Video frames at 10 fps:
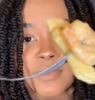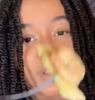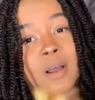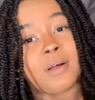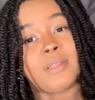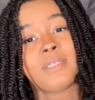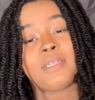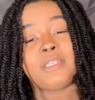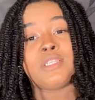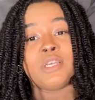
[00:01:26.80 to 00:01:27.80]
Y'all, this
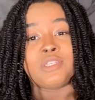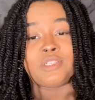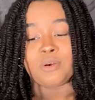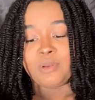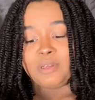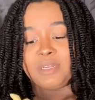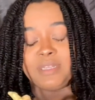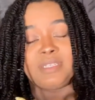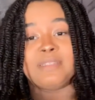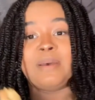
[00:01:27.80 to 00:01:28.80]
is so good.
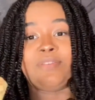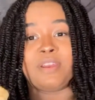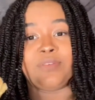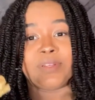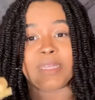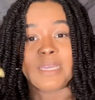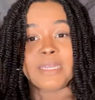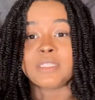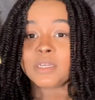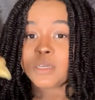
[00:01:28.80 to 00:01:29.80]
This is my favorite
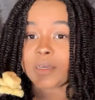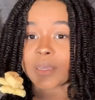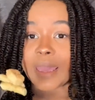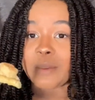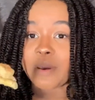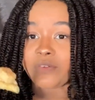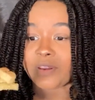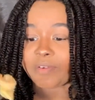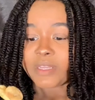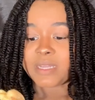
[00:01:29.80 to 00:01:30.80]
thing to cook and my
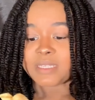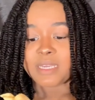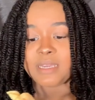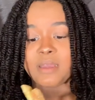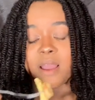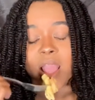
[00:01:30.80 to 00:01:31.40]
favorite thing to eat.